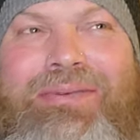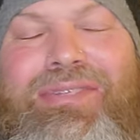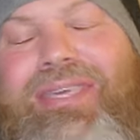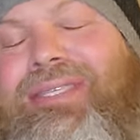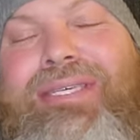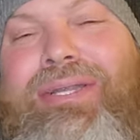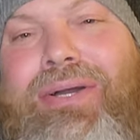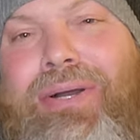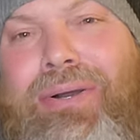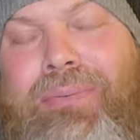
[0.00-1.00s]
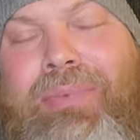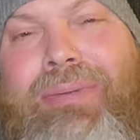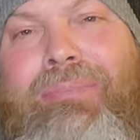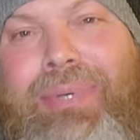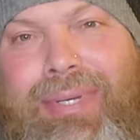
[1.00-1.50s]
she's an
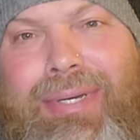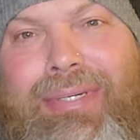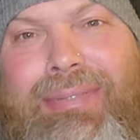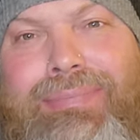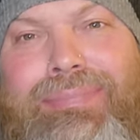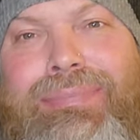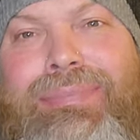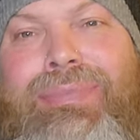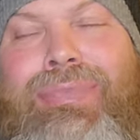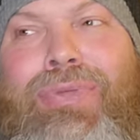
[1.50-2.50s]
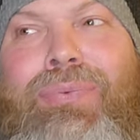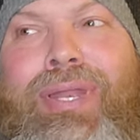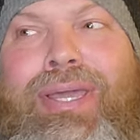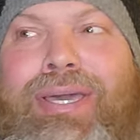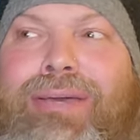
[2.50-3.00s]
open book
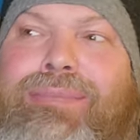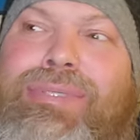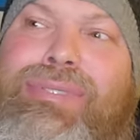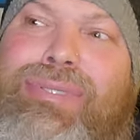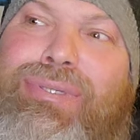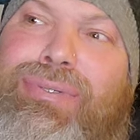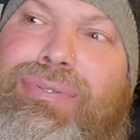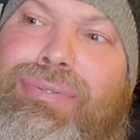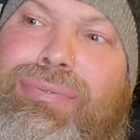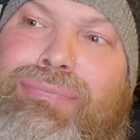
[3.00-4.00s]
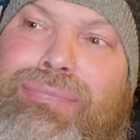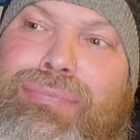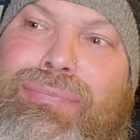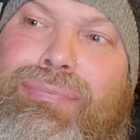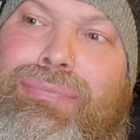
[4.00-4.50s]
when it comes to
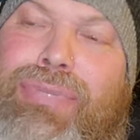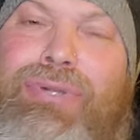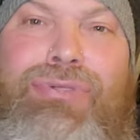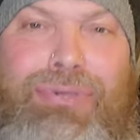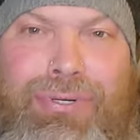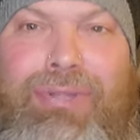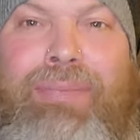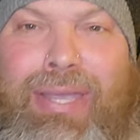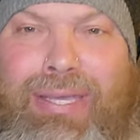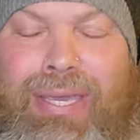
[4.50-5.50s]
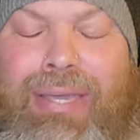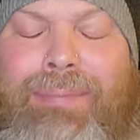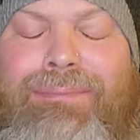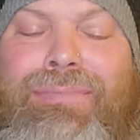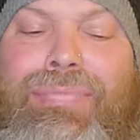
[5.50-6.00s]
her journal making.